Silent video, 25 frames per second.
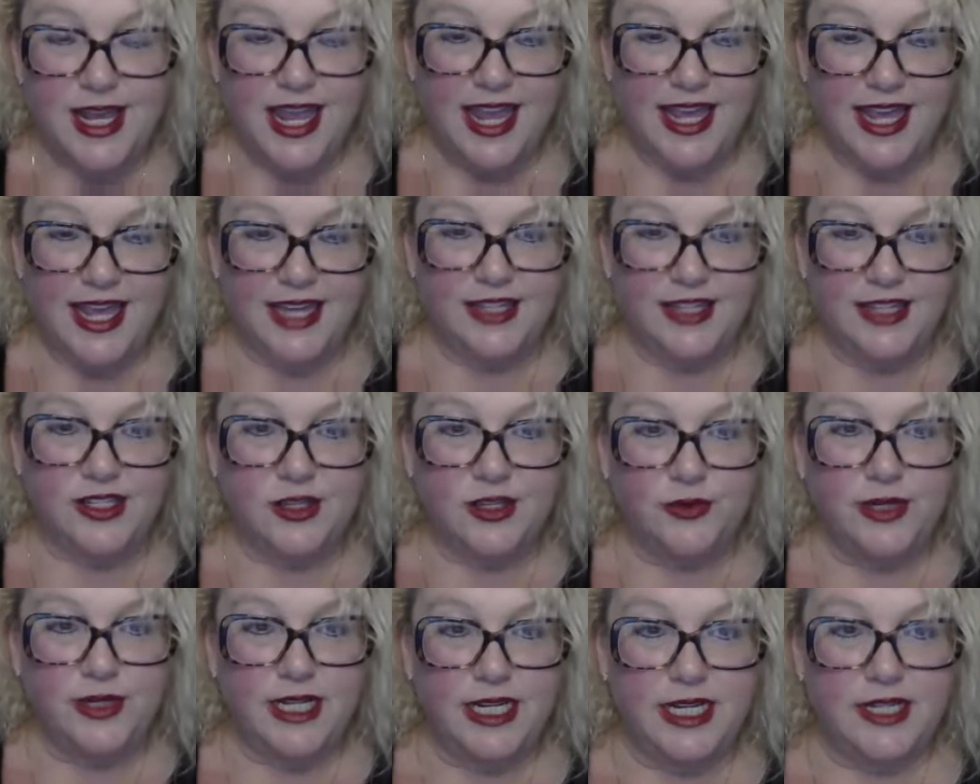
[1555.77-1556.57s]
And so
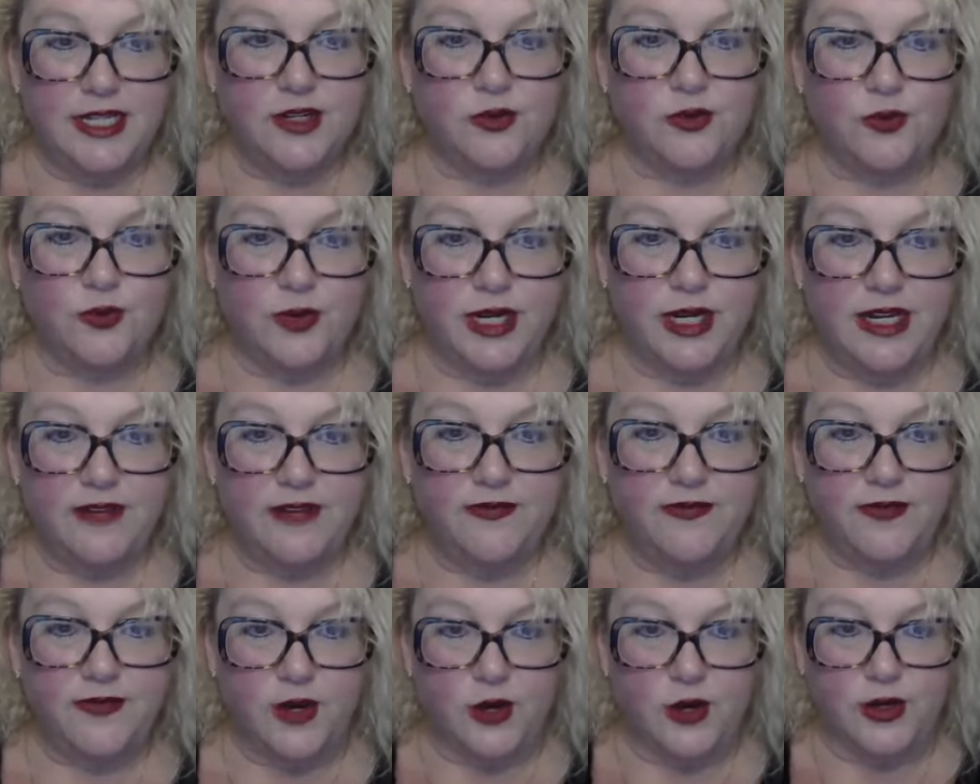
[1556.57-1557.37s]
we need to
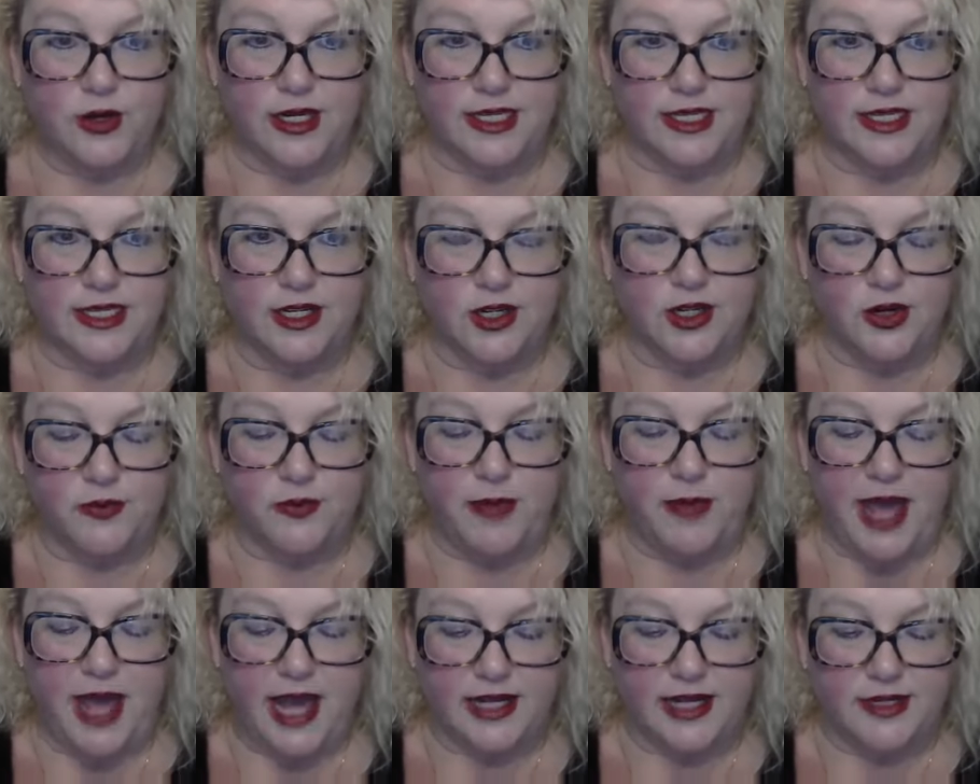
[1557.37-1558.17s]
refocus and go
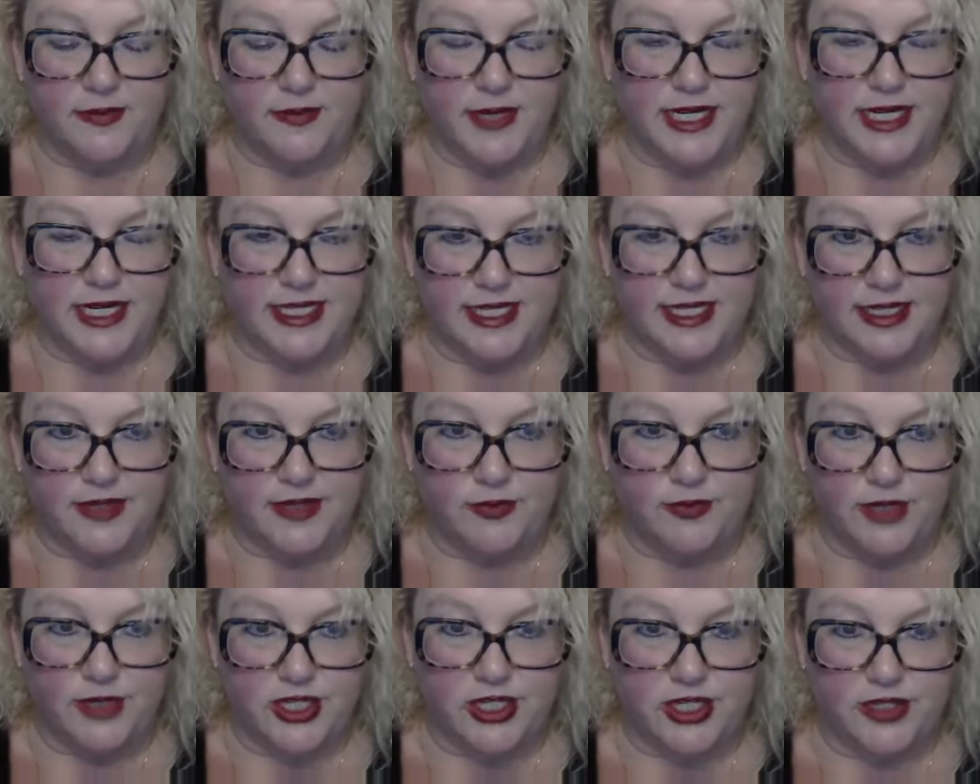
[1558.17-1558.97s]
back to basics,
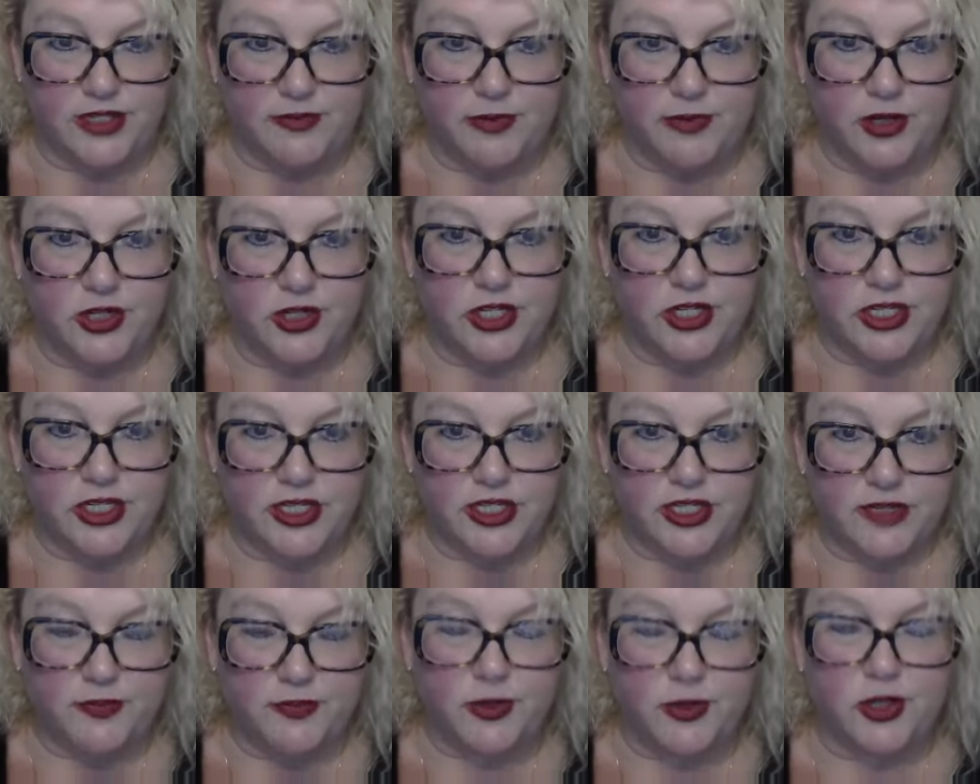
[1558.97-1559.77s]
which is
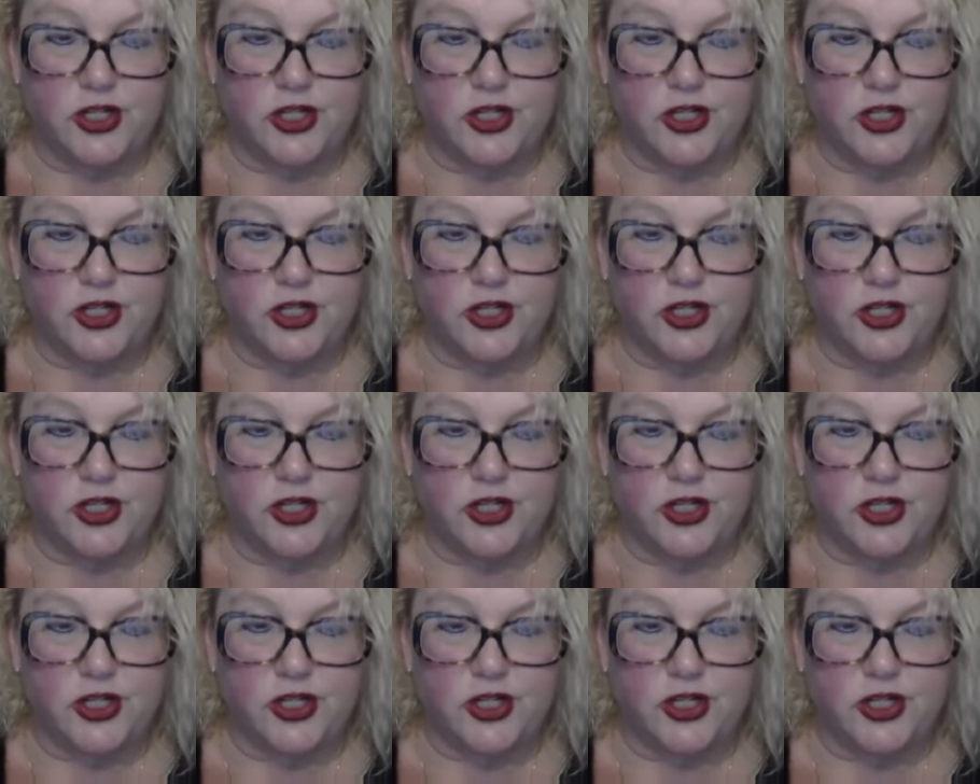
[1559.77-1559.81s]
purchases.